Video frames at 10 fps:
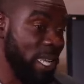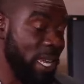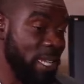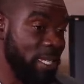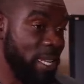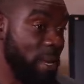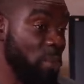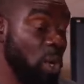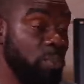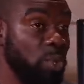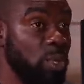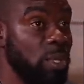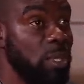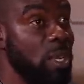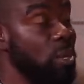You understand me? Up to
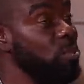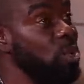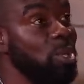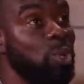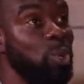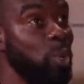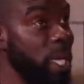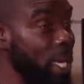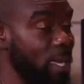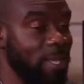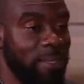up to today.